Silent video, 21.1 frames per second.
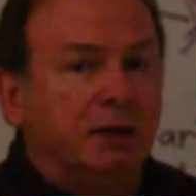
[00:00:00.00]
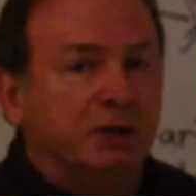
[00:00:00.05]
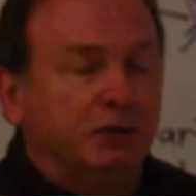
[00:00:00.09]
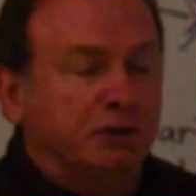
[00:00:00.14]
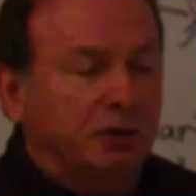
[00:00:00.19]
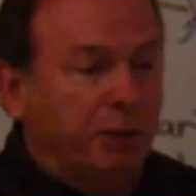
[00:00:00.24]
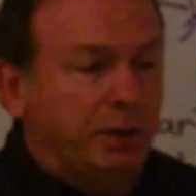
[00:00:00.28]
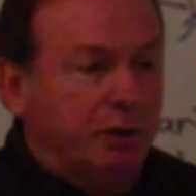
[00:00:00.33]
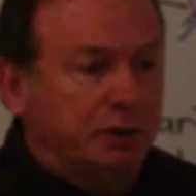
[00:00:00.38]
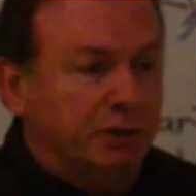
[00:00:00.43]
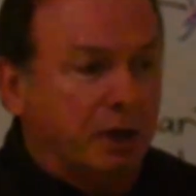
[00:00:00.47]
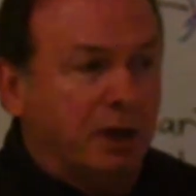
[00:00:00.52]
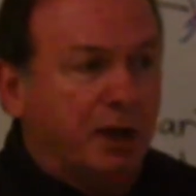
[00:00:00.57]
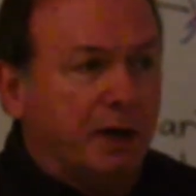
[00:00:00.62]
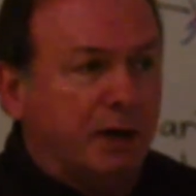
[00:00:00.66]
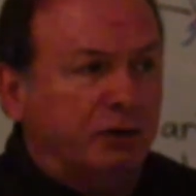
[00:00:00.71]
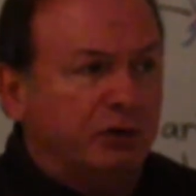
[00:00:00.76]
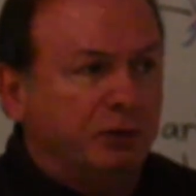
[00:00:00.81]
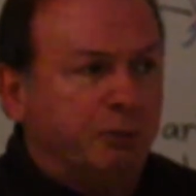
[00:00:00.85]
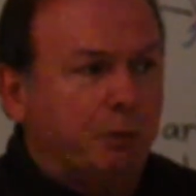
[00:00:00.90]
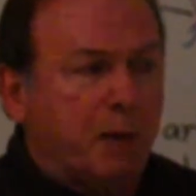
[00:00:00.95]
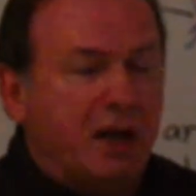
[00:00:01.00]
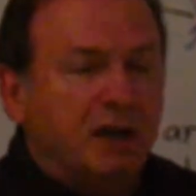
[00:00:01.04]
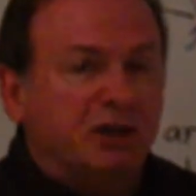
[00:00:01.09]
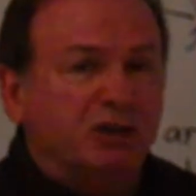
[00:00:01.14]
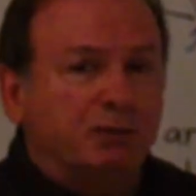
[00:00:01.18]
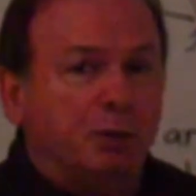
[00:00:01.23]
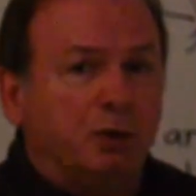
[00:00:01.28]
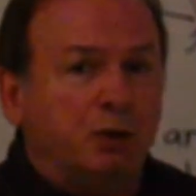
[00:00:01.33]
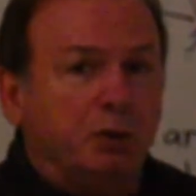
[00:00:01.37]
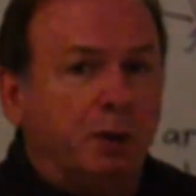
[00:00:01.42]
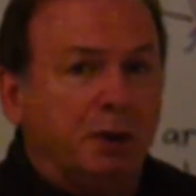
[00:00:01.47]
so there's a lot of
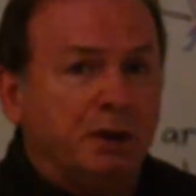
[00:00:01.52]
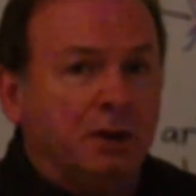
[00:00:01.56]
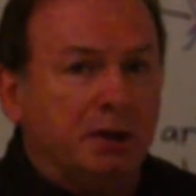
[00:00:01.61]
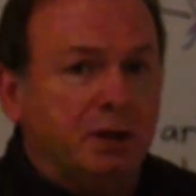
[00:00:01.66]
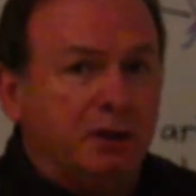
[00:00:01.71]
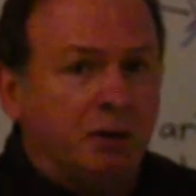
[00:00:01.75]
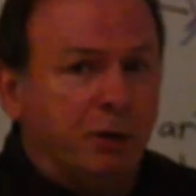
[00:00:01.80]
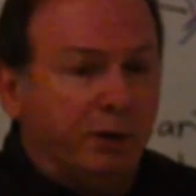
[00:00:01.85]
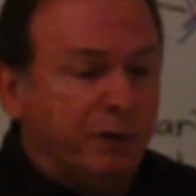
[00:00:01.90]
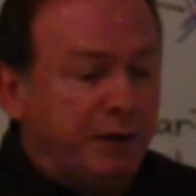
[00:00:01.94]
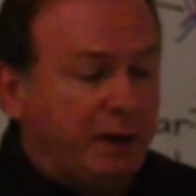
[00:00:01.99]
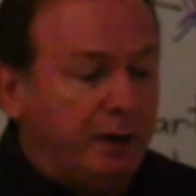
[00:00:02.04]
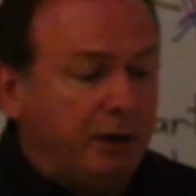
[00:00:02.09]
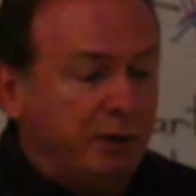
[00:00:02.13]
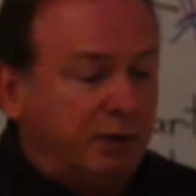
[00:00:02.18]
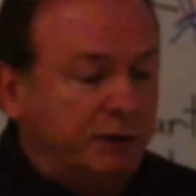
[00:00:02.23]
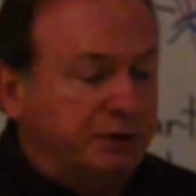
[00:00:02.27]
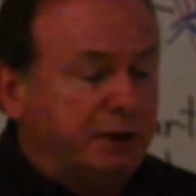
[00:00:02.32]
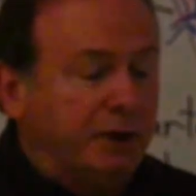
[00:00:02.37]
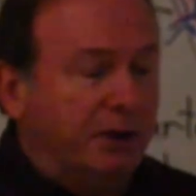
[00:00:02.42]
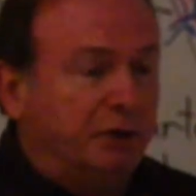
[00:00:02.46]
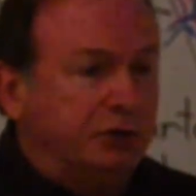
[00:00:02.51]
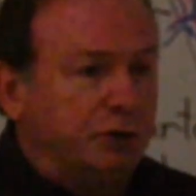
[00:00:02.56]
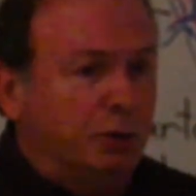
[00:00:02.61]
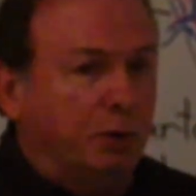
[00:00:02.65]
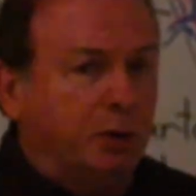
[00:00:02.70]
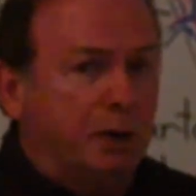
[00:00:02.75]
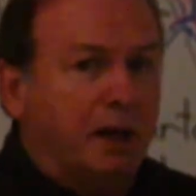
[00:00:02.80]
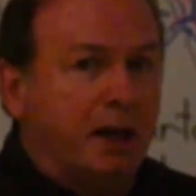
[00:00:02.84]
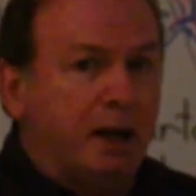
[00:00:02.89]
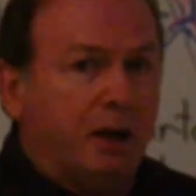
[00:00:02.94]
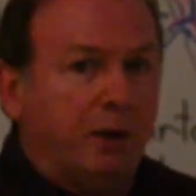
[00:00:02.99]
space between the endothelial cells to
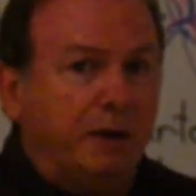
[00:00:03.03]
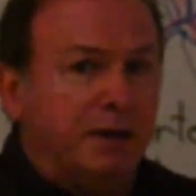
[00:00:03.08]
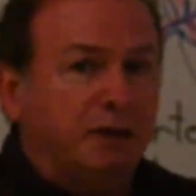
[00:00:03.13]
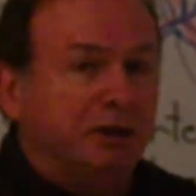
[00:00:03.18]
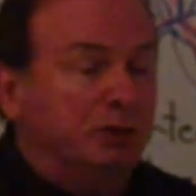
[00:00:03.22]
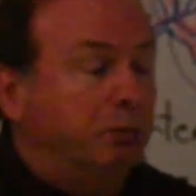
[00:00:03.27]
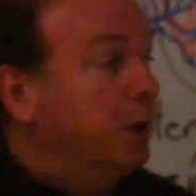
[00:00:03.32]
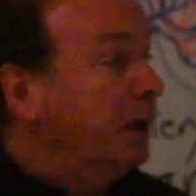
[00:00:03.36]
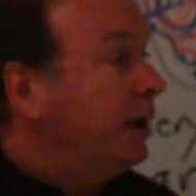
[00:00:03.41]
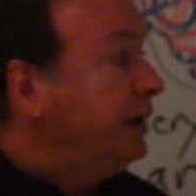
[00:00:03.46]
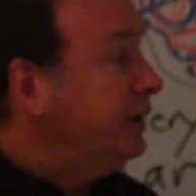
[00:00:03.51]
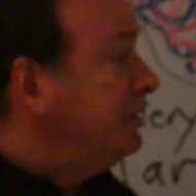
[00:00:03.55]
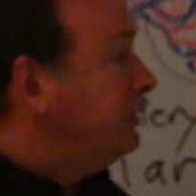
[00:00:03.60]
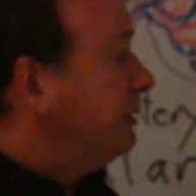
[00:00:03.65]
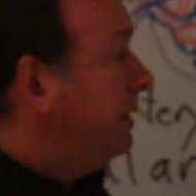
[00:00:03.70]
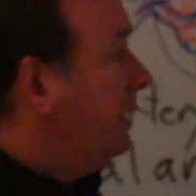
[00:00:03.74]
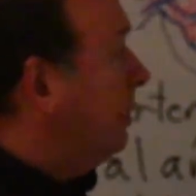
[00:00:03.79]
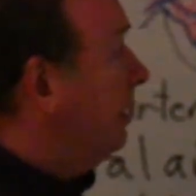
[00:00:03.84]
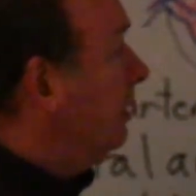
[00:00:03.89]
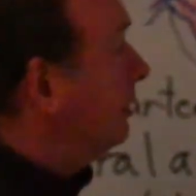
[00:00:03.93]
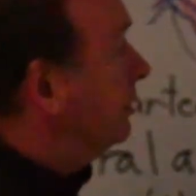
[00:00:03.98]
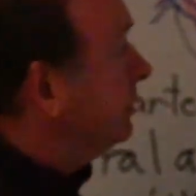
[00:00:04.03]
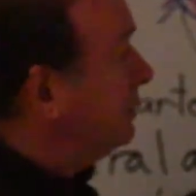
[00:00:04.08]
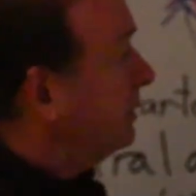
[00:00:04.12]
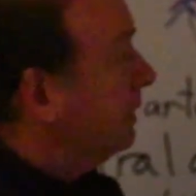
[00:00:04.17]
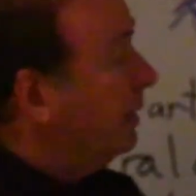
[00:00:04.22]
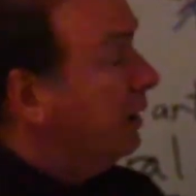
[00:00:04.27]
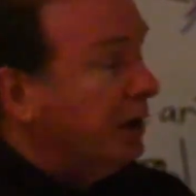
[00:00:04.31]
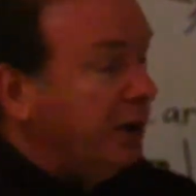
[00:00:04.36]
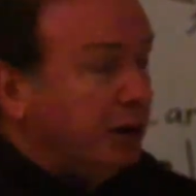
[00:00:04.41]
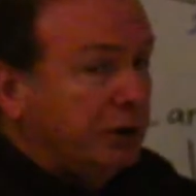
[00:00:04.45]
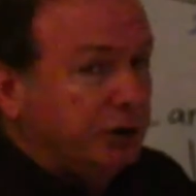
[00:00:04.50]
allow these blood cells
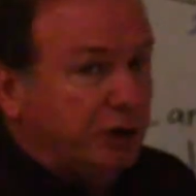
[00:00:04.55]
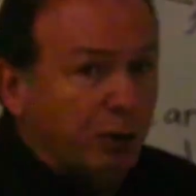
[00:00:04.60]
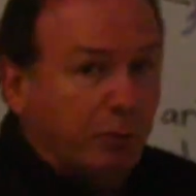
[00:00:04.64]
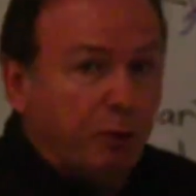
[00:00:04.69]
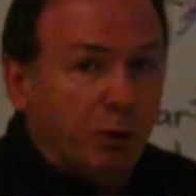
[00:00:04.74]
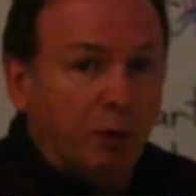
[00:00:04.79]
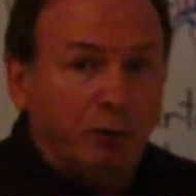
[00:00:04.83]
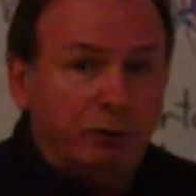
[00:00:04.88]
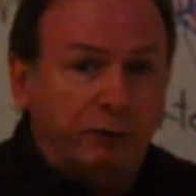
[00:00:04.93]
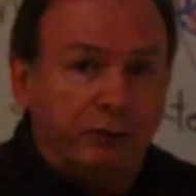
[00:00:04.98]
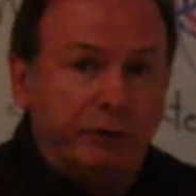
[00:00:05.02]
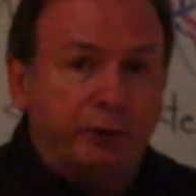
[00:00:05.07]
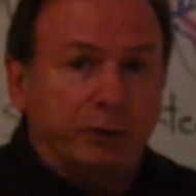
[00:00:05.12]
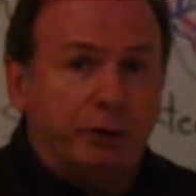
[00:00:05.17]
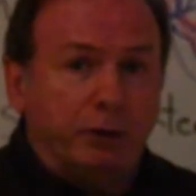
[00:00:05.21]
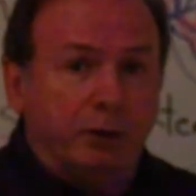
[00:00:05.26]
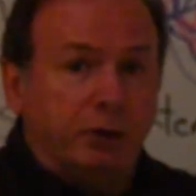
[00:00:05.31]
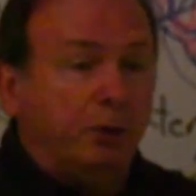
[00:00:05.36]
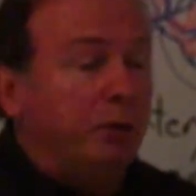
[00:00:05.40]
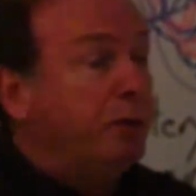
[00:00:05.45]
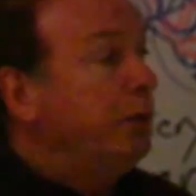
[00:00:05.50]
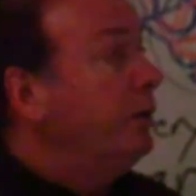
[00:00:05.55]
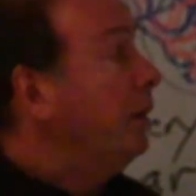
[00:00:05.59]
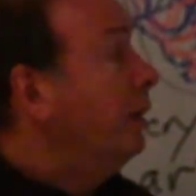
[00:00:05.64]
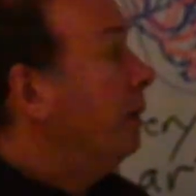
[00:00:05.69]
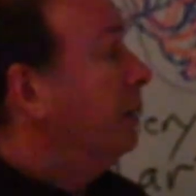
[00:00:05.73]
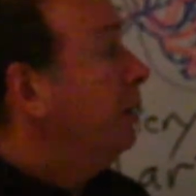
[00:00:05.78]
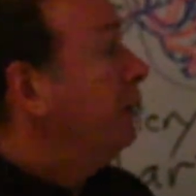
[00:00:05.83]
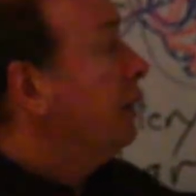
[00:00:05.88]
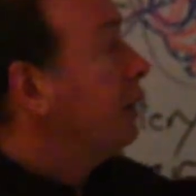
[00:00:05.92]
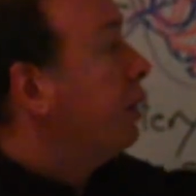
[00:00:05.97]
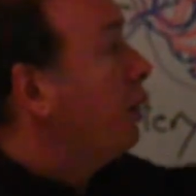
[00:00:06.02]
to move
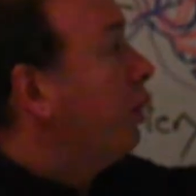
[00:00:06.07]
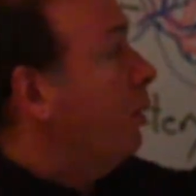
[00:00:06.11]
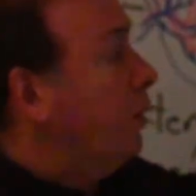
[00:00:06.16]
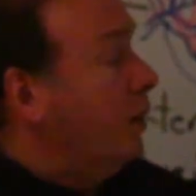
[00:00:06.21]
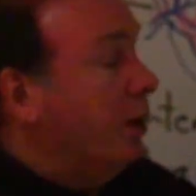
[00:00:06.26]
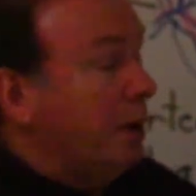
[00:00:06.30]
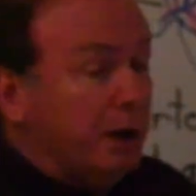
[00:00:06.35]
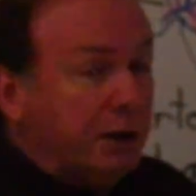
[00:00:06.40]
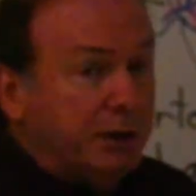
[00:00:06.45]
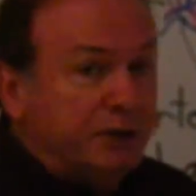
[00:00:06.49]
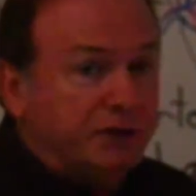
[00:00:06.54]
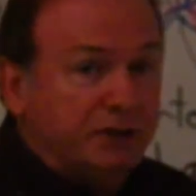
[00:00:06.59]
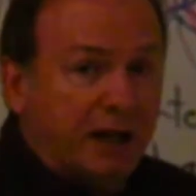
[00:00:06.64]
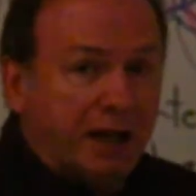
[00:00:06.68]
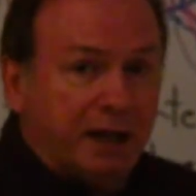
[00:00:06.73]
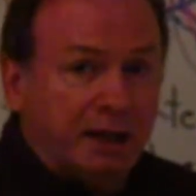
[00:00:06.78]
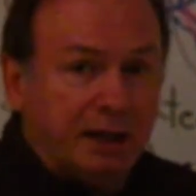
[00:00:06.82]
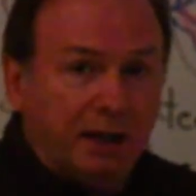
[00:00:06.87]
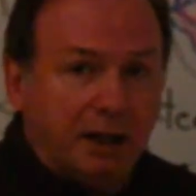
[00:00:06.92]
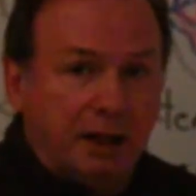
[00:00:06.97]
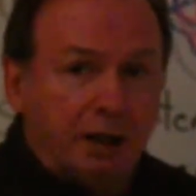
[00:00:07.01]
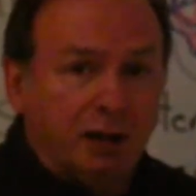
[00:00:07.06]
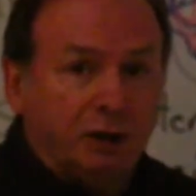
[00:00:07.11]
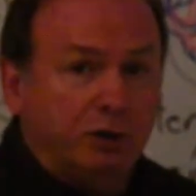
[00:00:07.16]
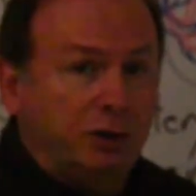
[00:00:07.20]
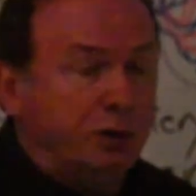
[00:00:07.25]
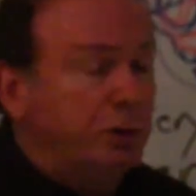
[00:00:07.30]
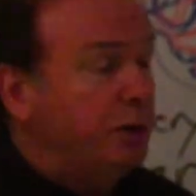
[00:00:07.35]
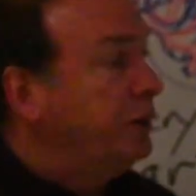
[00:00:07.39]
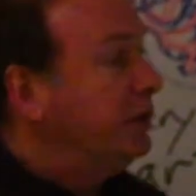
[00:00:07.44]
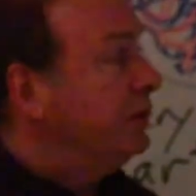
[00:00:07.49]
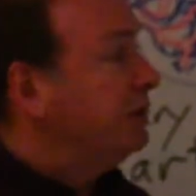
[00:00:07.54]
through the cords and
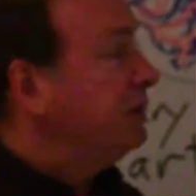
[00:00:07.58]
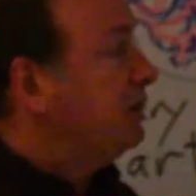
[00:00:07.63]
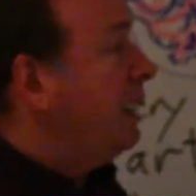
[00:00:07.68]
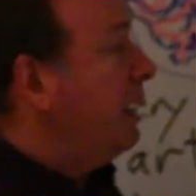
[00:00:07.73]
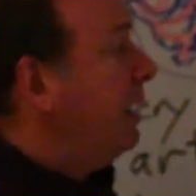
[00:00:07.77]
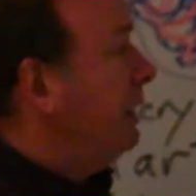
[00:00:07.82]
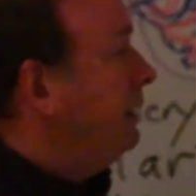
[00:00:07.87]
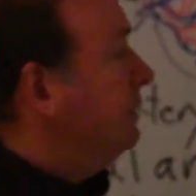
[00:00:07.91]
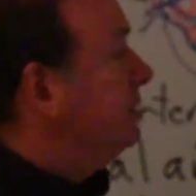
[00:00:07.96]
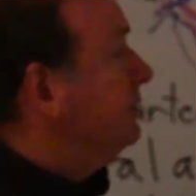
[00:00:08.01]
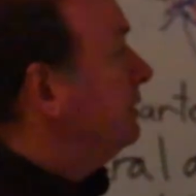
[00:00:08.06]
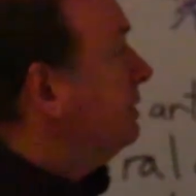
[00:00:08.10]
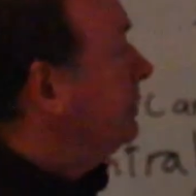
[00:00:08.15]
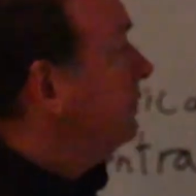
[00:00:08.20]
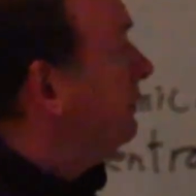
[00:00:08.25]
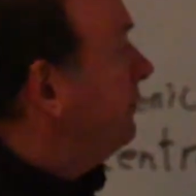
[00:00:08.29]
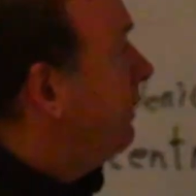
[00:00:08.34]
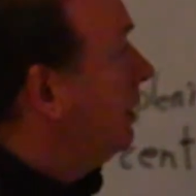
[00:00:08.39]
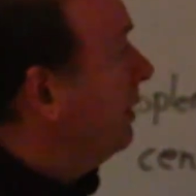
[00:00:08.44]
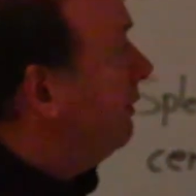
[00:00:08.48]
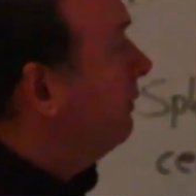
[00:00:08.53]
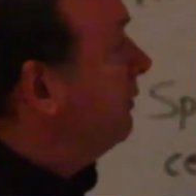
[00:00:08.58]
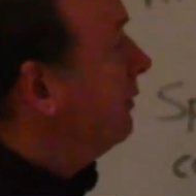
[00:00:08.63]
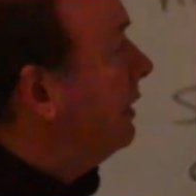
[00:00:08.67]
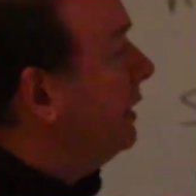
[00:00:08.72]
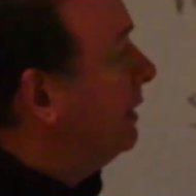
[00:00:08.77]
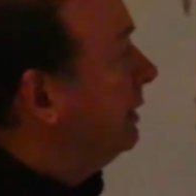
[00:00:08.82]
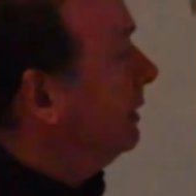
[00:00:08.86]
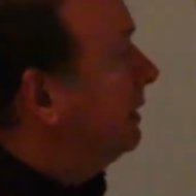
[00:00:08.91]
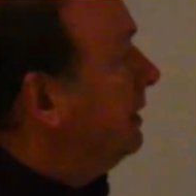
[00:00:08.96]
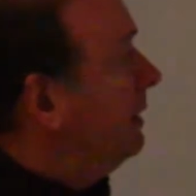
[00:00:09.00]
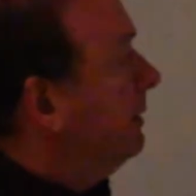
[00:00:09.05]
into the sinuses very
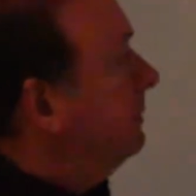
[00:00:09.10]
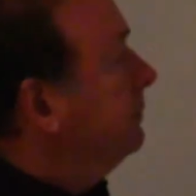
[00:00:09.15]
freely.